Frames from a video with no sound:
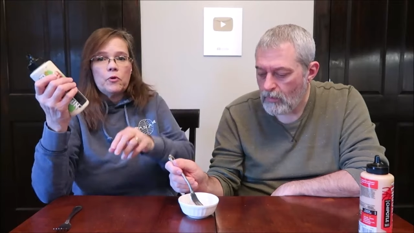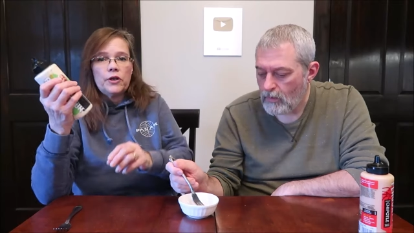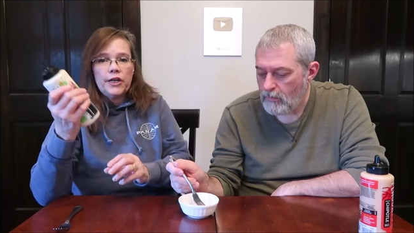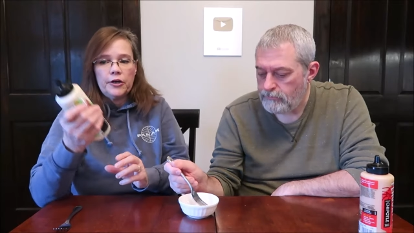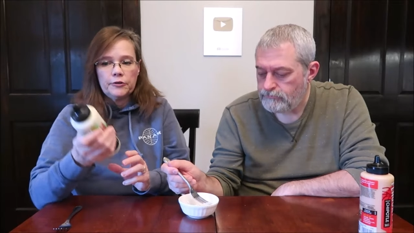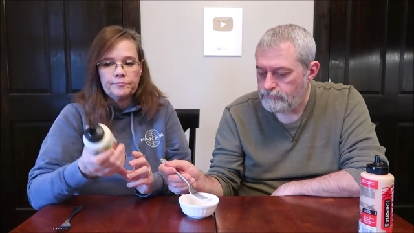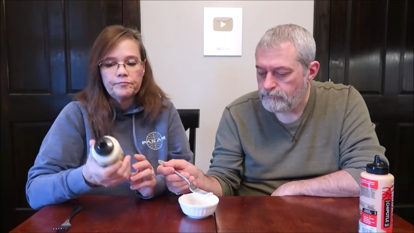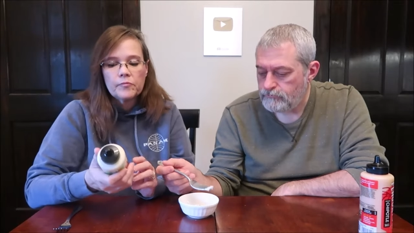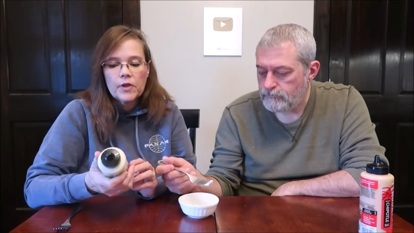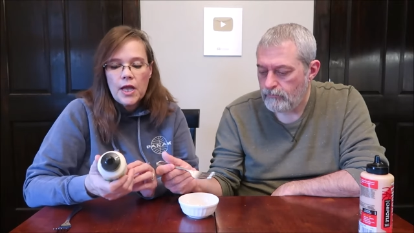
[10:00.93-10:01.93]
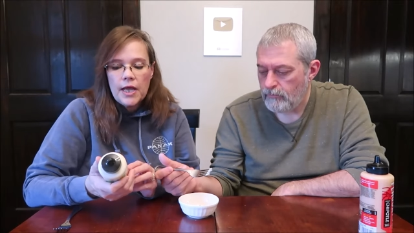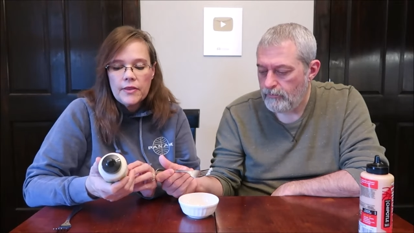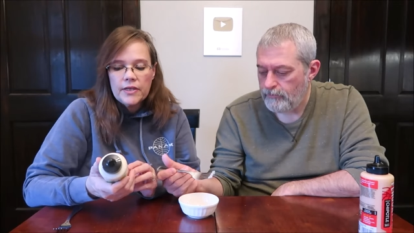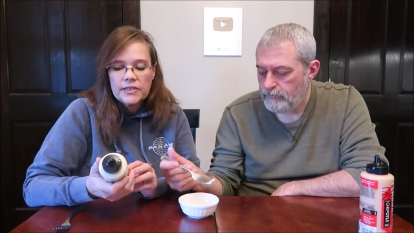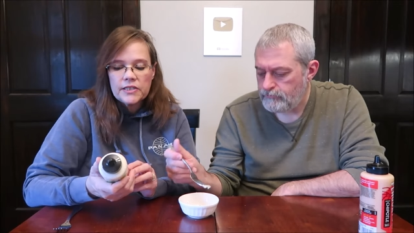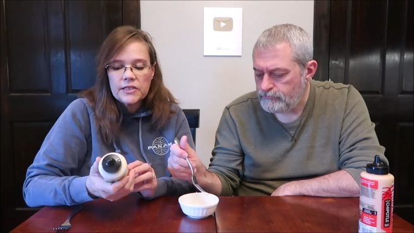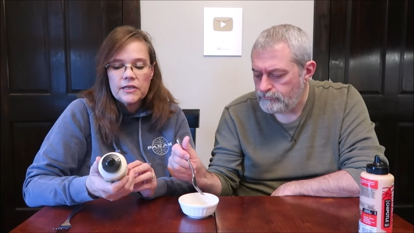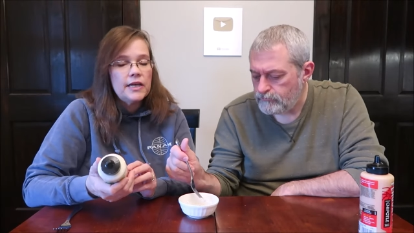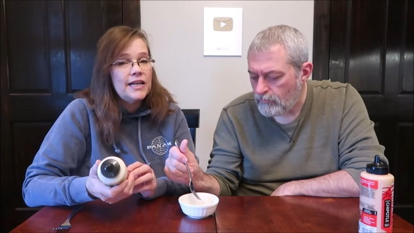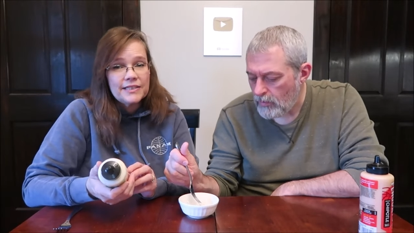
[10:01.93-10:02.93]
Speaker 1: one here. This is,
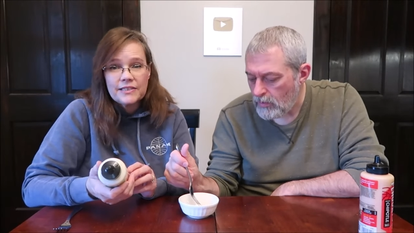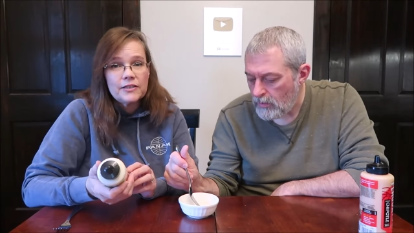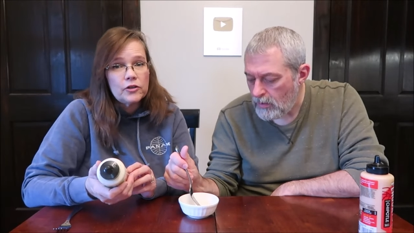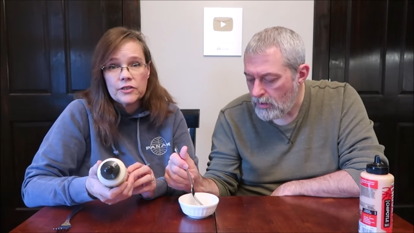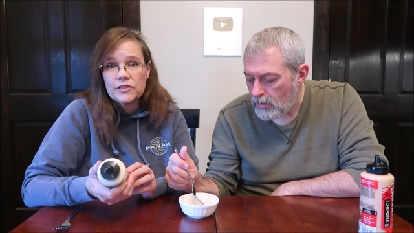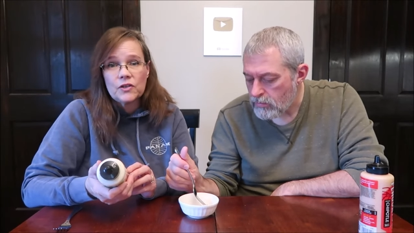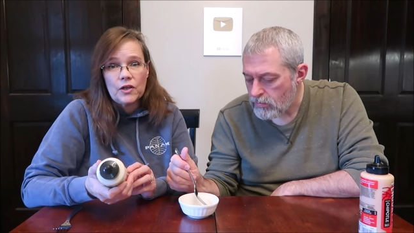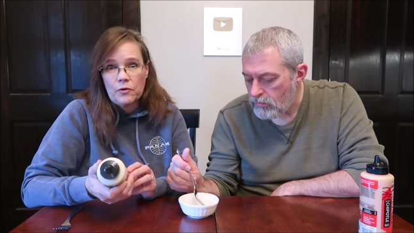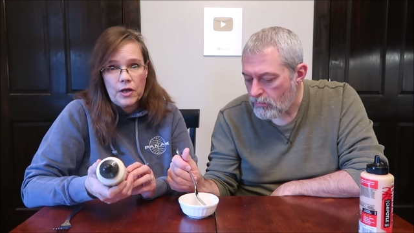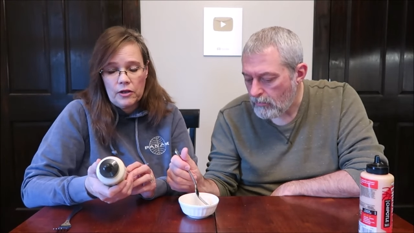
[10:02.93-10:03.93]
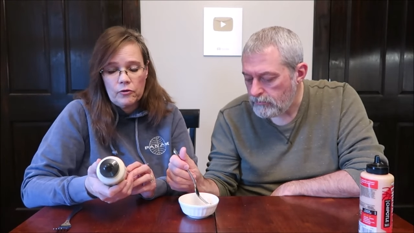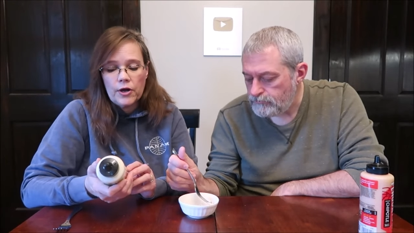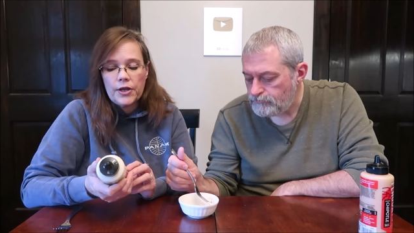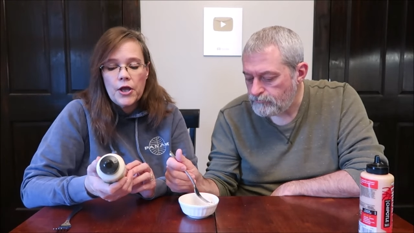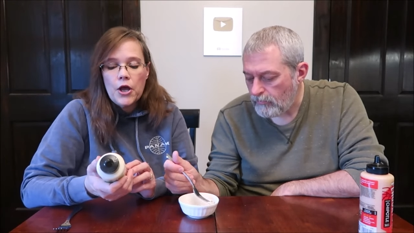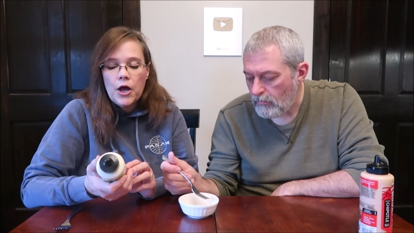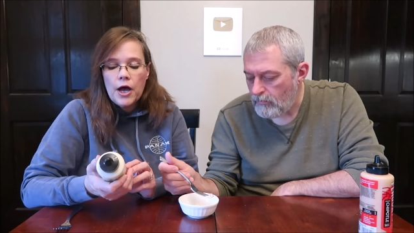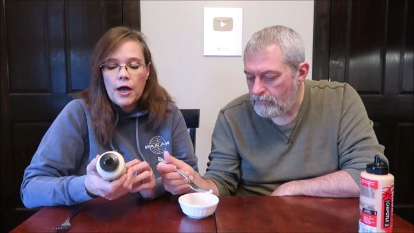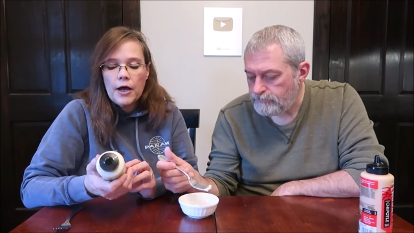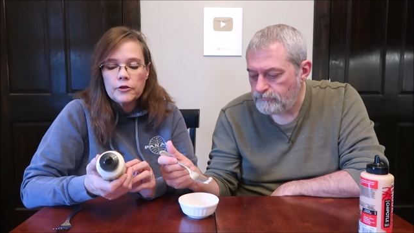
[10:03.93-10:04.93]
and it still isn't low calorie.
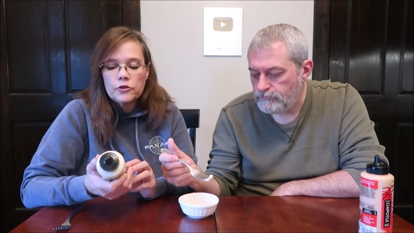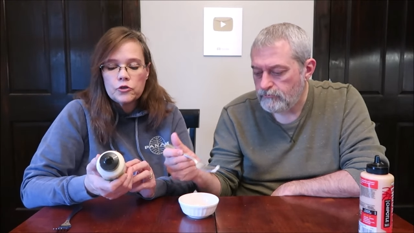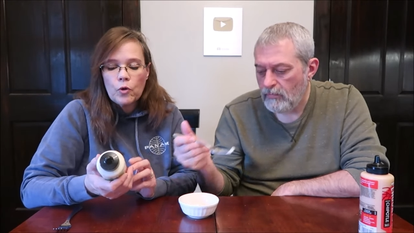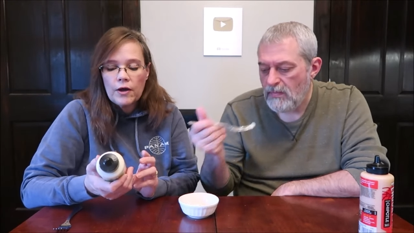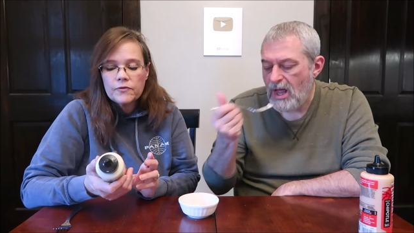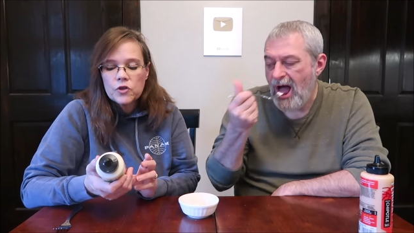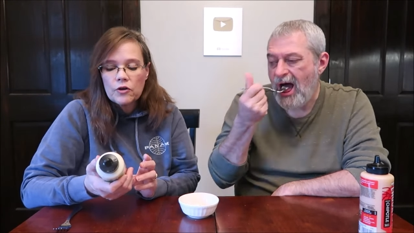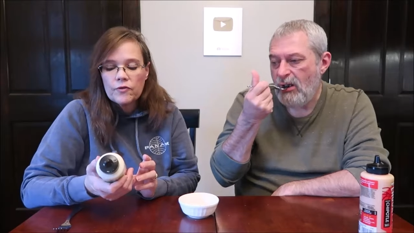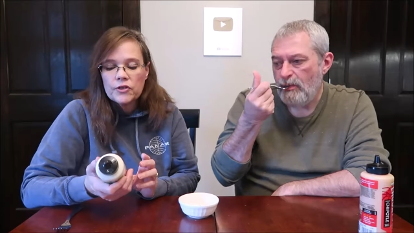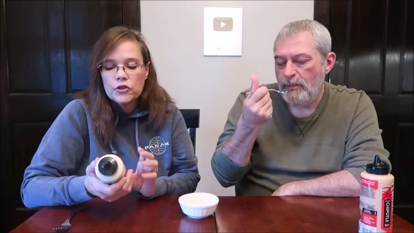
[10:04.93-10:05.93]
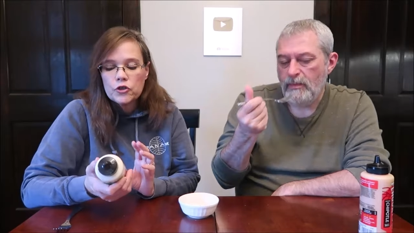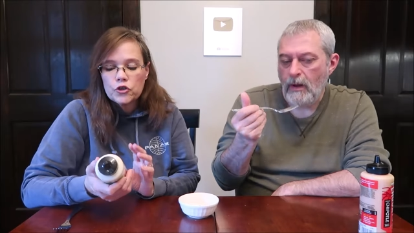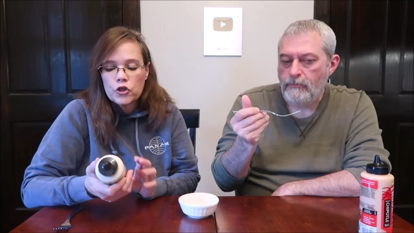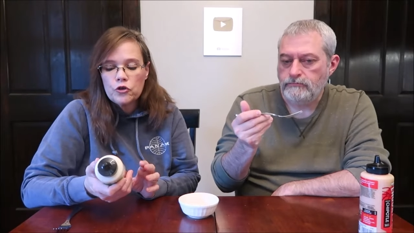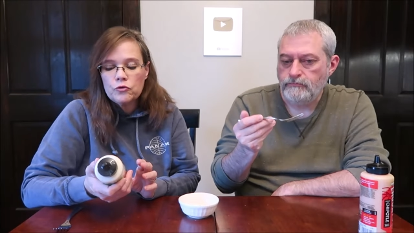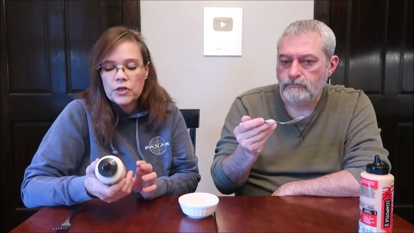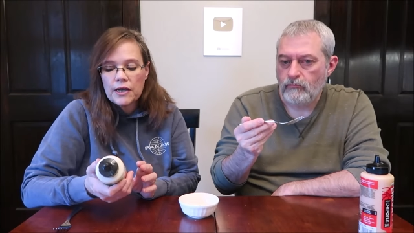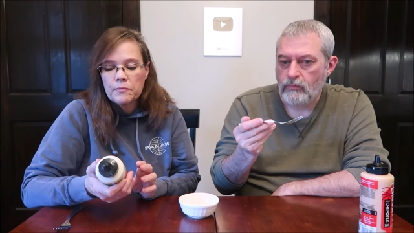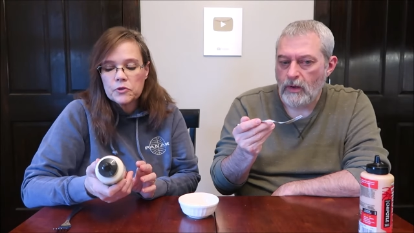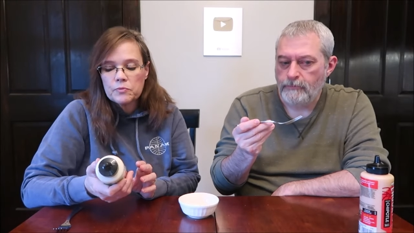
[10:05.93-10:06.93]
Uh, 12 servings, two
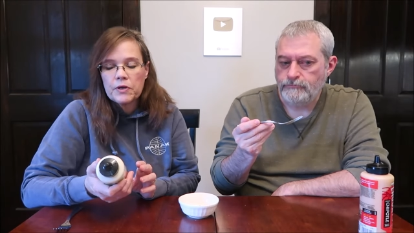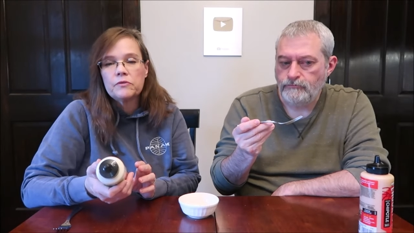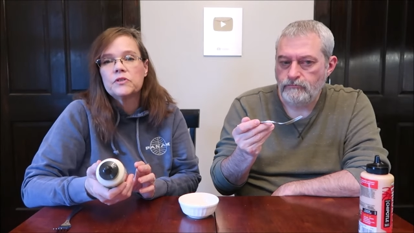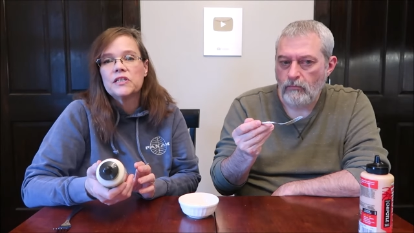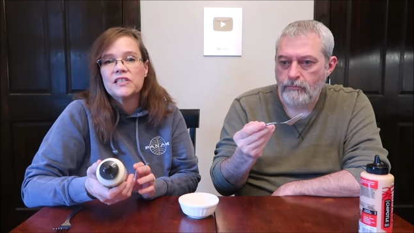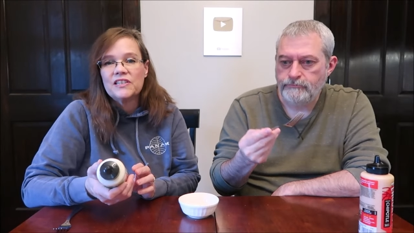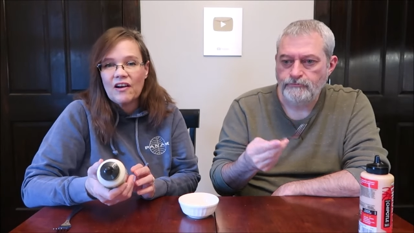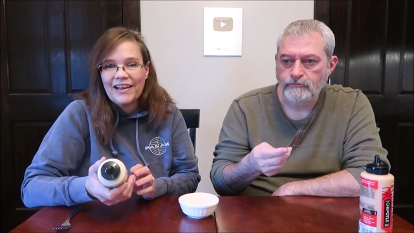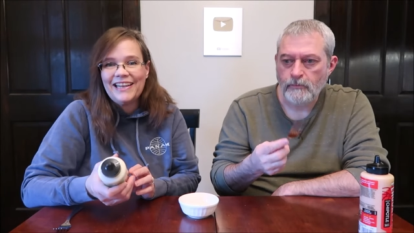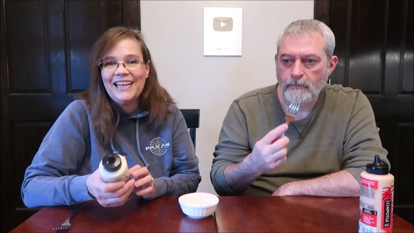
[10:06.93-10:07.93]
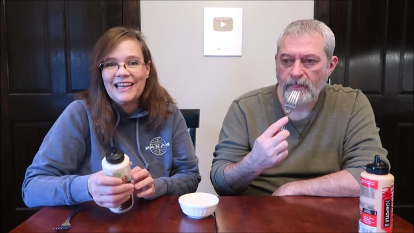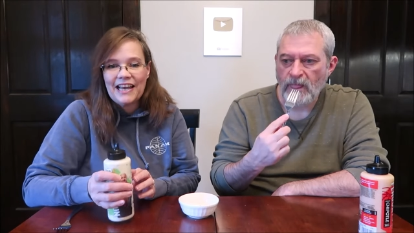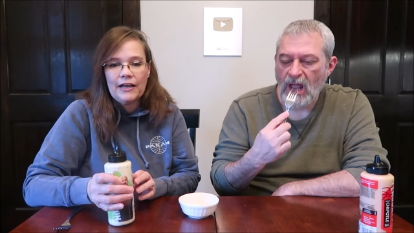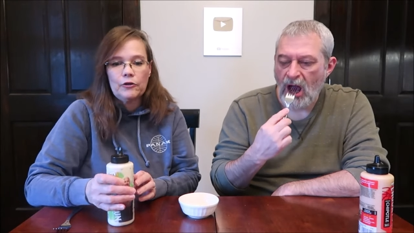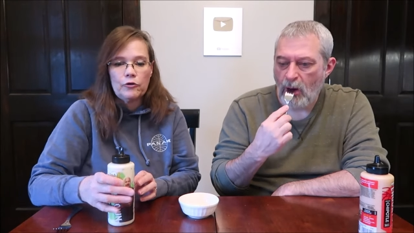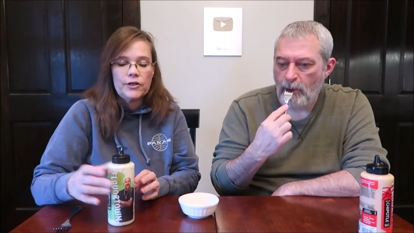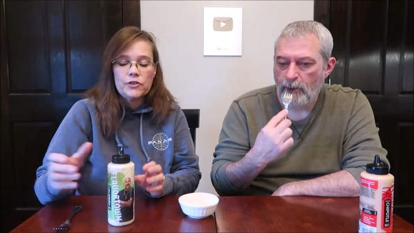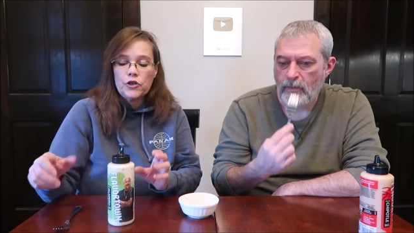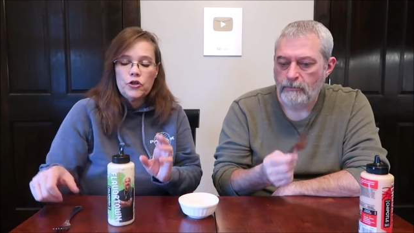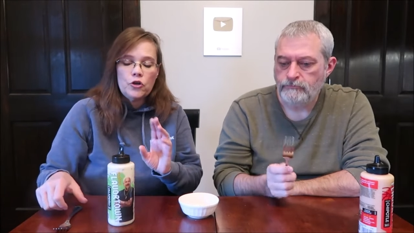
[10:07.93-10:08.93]
tablespoons is 90 calories.
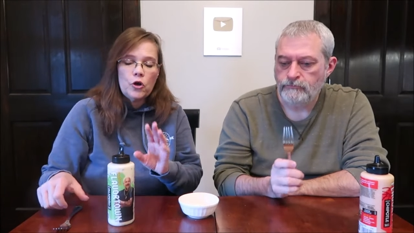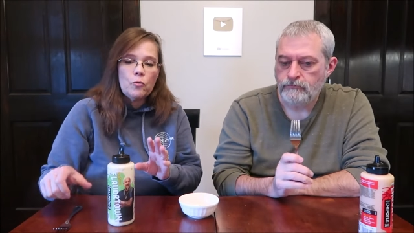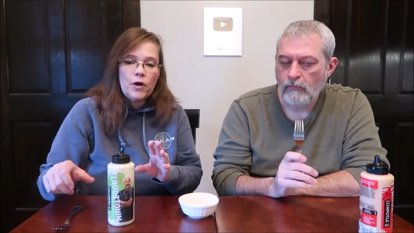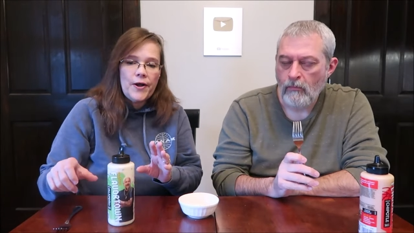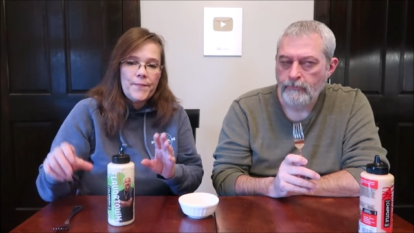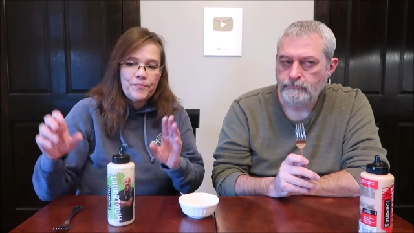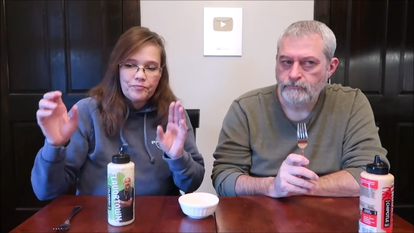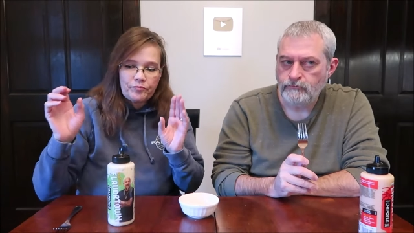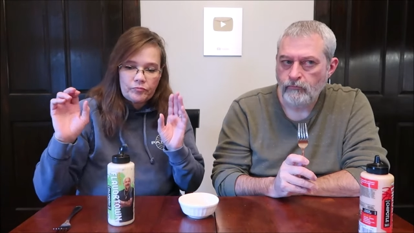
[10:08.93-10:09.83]
You know what?